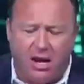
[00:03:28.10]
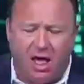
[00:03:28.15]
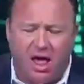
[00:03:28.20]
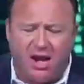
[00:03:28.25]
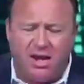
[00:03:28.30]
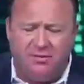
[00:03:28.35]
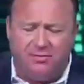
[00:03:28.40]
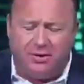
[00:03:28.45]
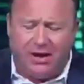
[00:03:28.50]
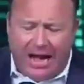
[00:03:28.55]
And a
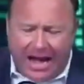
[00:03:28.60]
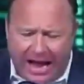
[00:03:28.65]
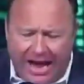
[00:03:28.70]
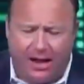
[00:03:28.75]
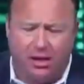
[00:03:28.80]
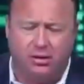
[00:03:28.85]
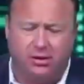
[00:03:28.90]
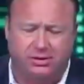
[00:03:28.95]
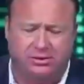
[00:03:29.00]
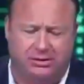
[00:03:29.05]
lot of different
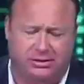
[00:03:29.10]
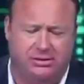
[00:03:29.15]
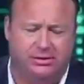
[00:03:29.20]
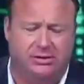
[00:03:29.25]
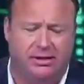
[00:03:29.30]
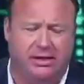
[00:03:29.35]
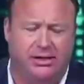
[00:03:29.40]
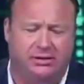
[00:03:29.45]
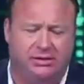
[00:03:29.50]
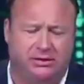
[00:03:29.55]
angles
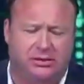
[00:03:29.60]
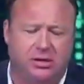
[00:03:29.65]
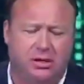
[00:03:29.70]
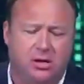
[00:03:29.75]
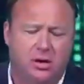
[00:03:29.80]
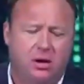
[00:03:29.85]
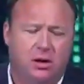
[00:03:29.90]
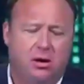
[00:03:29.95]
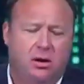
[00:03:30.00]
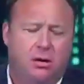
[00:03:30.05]
to this,
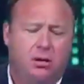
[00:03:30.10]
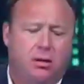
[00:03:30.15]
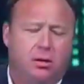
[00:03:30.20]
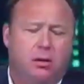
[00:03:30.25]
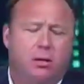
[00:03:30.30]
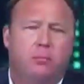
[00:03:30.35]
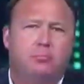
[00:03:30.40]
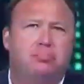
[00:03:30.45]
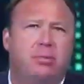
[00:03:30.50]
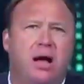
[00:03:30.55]

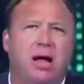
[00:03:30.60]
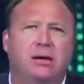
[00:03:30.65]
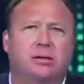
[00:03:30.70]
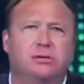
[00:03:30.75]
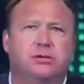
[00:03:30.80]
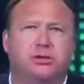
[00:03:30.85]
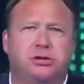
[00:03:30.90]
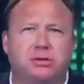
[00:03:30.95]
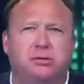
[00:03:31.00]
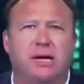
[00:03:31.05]

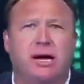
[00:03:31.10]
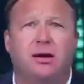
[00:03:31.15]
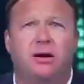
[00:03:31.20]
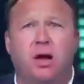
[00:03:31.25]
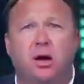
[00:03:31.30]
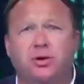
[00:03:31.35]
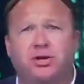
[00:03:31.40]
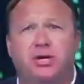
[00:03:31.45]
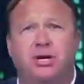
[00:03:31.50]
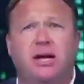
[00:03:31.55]
but do
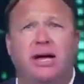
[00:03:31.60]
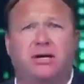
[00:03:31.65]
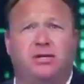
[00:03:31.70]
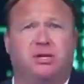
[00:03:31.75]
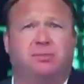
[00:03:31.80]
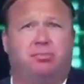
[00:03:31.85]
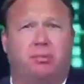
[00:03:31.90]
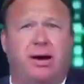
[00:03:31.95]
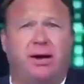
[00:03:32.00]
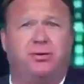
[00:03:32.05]
they know she
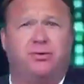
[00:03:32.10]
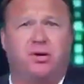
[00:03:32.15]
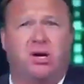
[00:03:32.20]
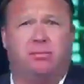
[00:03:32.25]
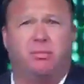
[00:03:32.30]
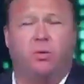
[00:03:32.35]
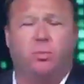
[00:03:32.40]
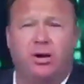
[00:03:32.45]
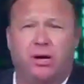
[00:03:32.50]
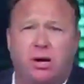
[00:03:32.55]
has a brain
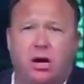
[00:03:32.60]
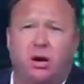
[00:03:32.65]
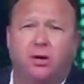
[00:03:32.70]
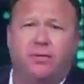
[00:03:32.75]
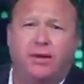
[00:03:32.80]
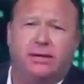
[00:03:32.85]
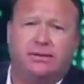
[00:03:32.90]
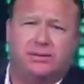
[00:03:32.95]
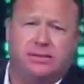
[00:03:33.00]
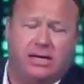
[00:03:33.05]
tumor? We
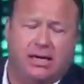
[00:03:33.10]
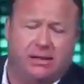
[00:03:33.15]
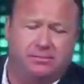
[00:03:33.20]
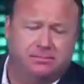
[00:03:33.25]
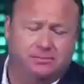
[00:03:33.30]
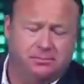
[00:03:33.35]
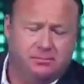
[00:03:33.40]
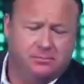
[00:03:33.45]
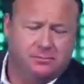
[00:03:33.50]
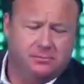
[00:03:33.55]
know that
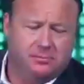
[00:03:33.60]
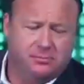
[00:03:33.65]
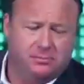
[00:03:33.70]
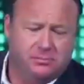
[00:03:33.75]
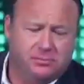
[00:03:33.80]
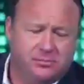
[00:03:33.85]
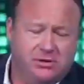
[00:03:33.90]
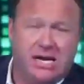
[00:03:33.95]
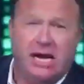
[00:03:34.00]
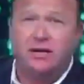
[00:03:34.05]

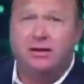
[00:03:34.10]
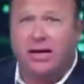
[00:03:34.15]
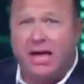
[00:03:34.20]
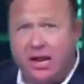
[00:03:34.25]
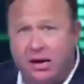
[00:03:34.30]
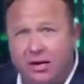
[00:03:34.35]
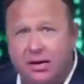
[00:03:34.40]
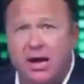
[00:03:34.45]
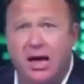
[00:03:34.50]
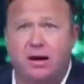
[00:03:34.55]
Ted
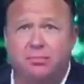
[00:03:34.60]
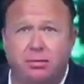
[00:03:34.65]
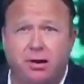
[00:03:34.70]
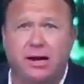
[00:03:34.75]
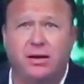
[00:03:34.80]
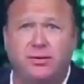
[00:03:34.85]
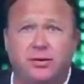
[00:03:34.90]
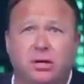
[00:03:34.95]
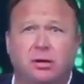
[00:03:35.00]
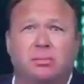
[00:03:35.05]
Kennedy had a
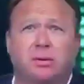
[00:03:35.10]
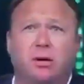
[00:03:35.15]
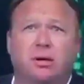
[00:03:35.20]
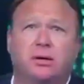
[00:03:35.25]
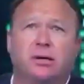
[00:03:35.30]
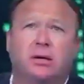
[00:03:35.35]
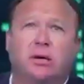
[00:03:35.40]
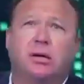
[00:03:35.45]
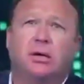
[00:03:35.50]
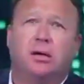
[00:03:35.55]
brain
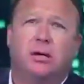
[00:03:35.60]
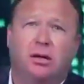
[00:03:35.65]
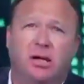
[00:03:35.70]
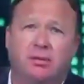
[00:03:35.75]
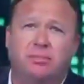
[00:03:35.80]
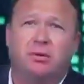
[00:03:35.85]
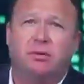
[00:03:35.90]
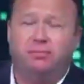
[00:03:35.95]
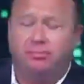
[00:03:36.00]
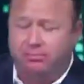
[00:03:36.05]
tumor and
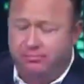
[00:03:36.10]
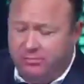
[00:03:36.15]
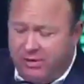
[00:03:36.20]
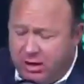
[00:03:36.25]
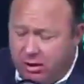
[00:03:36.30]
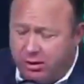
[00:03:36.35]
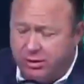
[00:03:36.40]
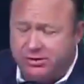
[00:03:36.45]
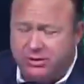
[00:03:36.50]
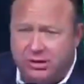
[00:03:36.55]
lived a
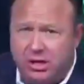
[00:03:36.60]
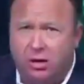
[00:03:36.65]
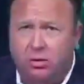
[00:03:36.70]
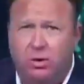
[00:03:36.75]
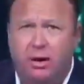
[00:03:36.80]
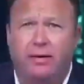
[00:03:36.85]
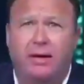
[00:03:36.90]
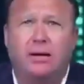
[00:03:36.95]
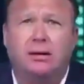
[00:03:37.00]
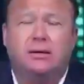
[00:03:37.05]
year or
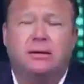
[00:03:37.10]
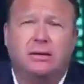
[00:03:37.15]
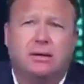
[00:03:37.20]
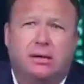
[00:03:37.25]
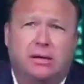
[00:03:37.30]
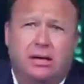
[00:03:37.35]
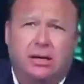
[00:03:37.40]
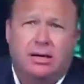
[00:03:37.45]
so with it.